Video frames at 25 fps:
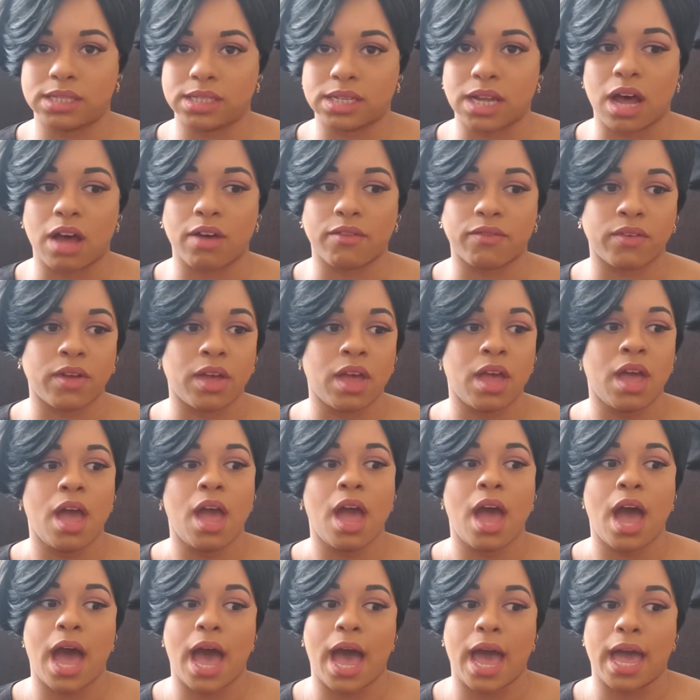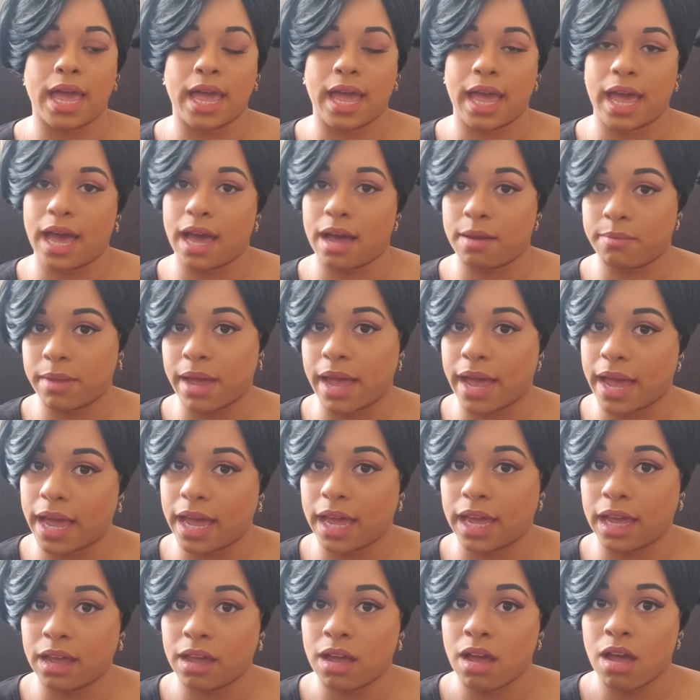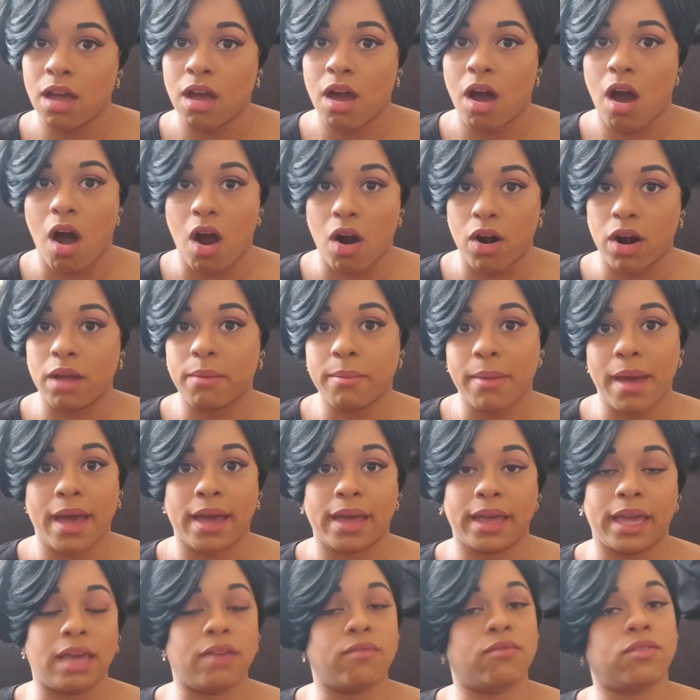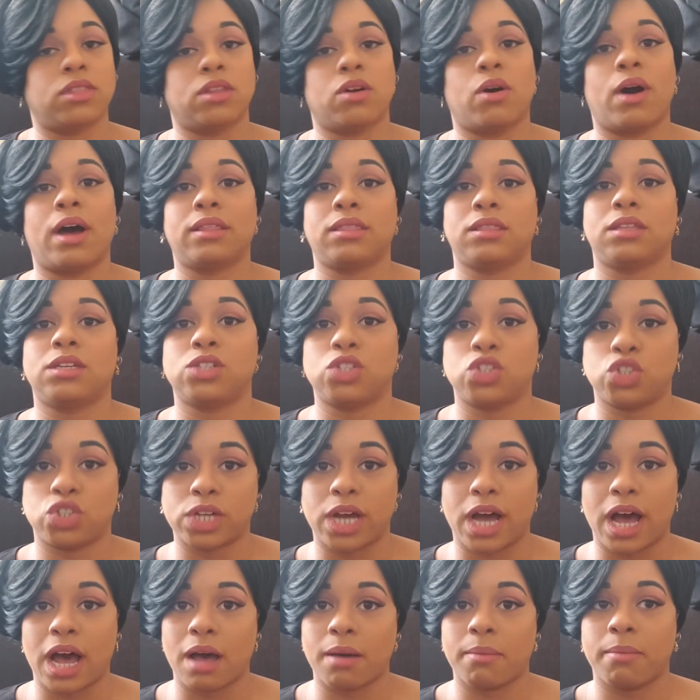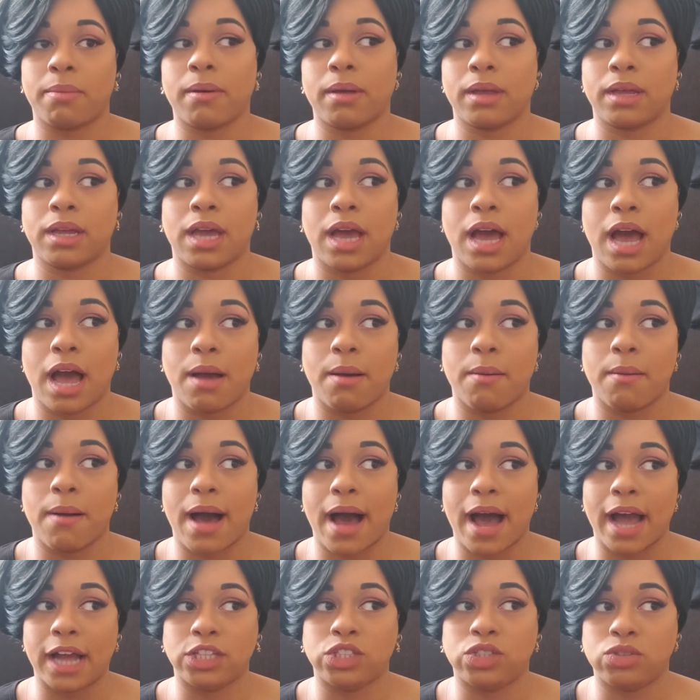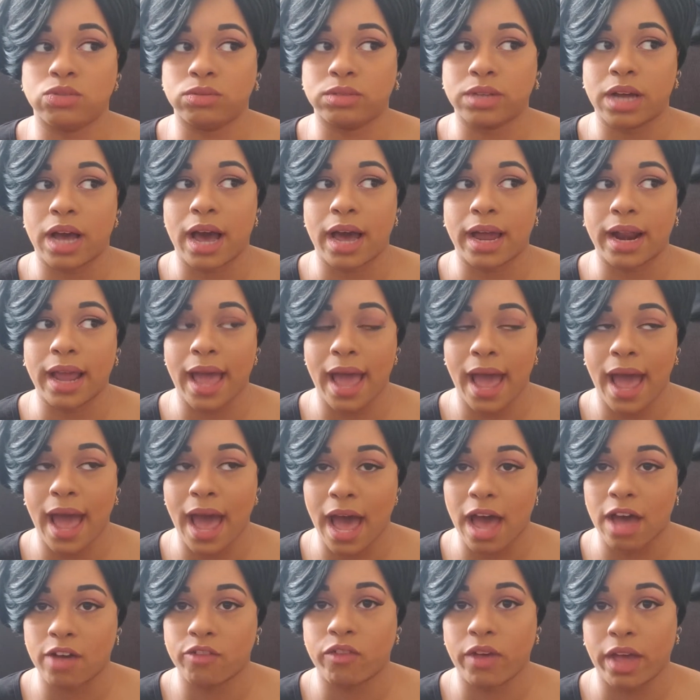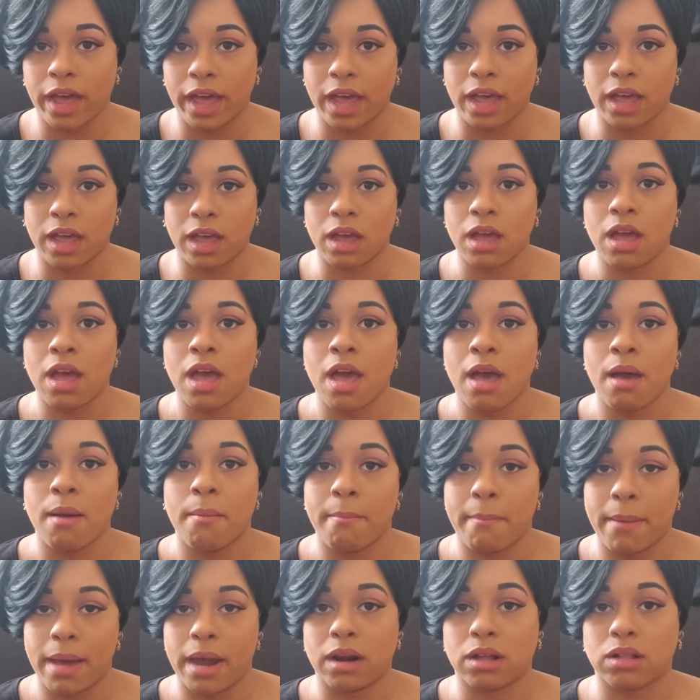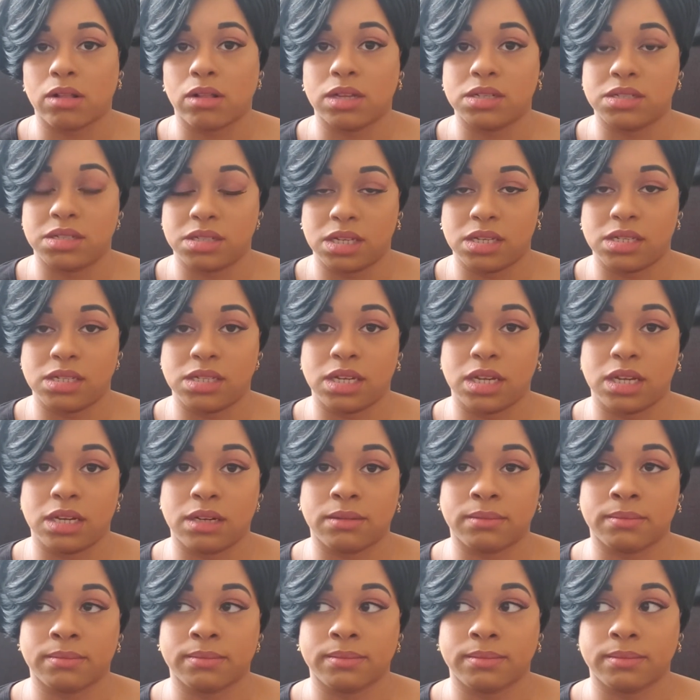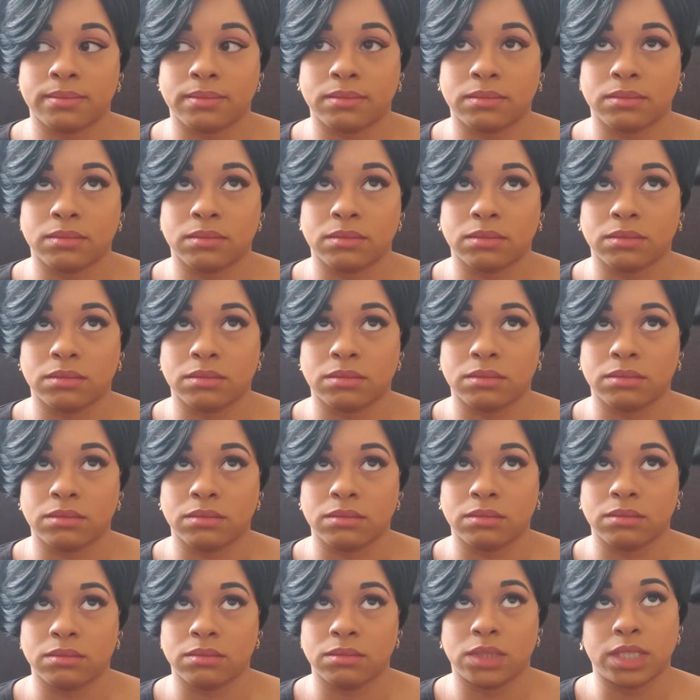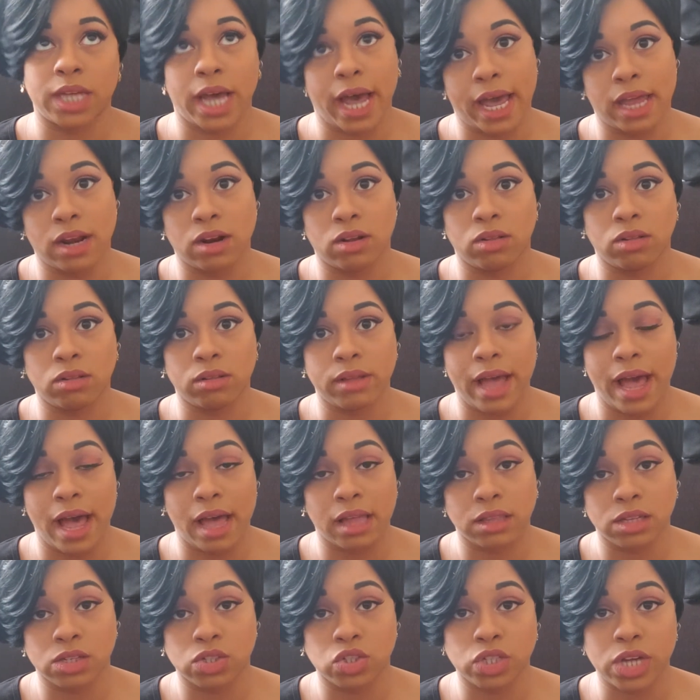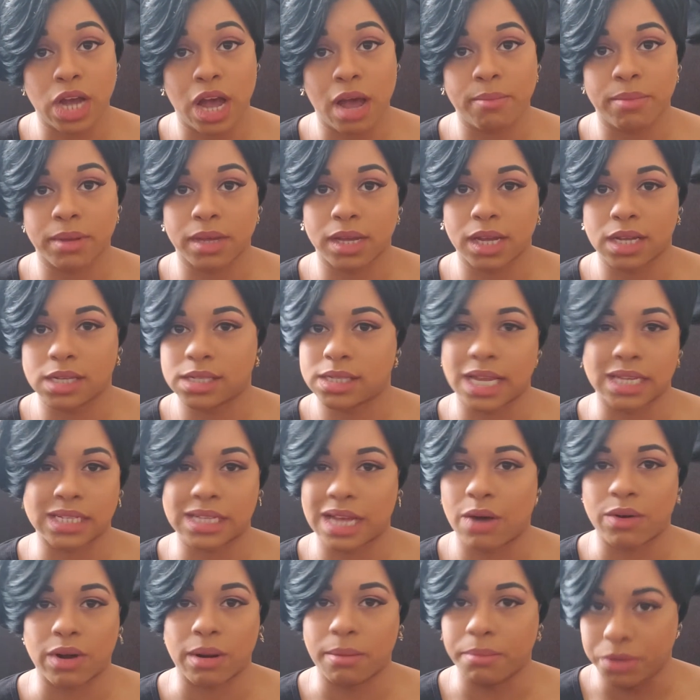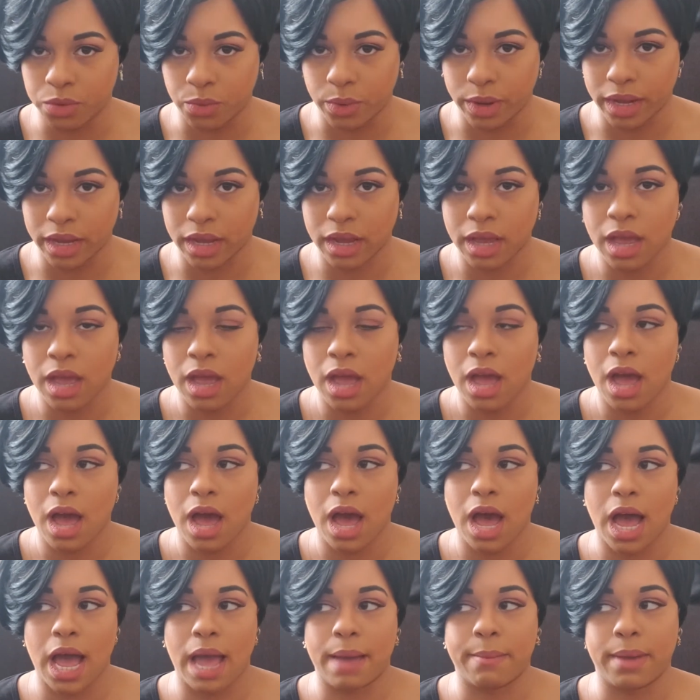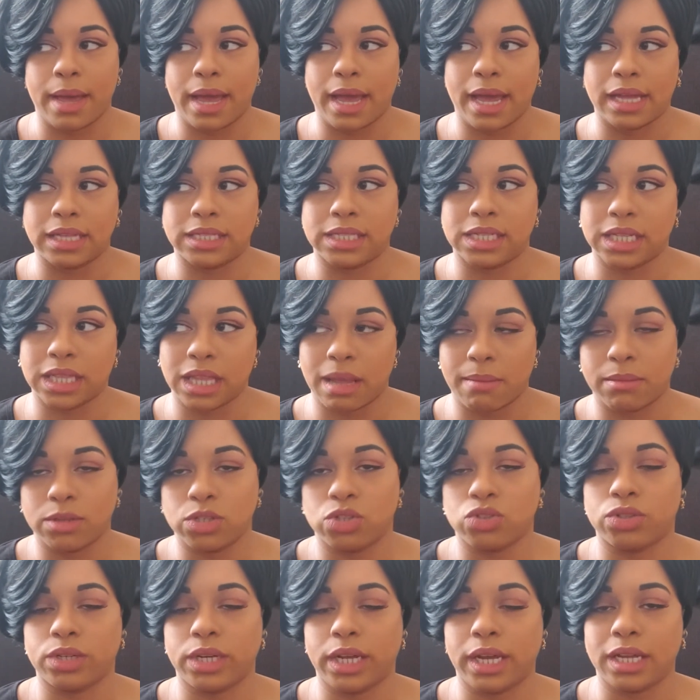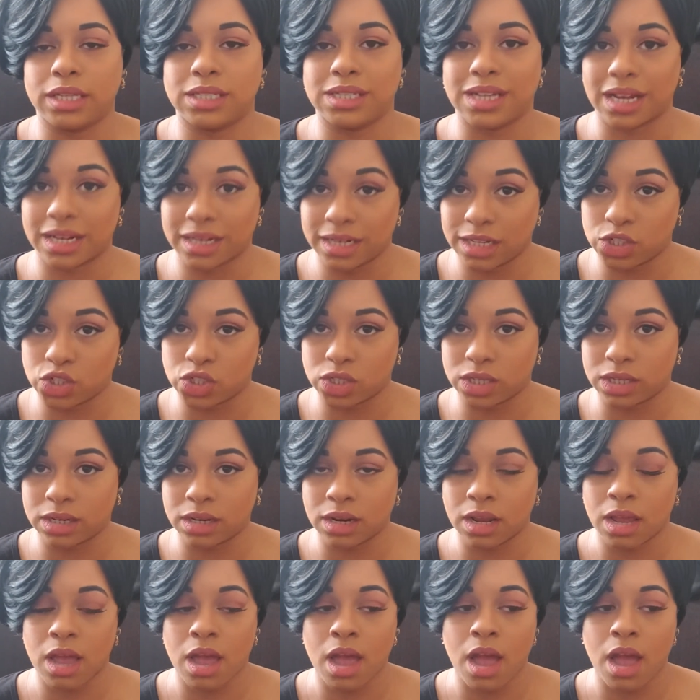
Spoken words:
stuff. I am a RMA, even though at this job I do not have a medical assistant title at this job because that's not what I'm doing. I'm a telemetry technician,